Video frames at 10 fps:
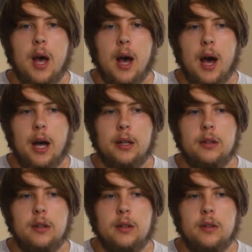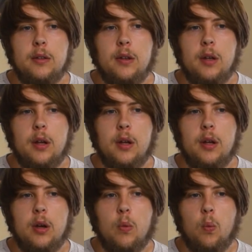And
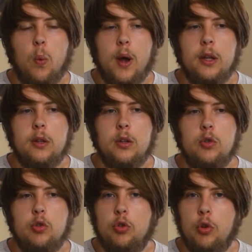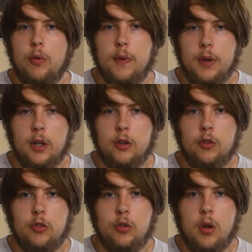when you do
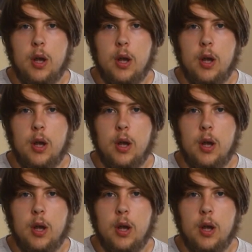finish,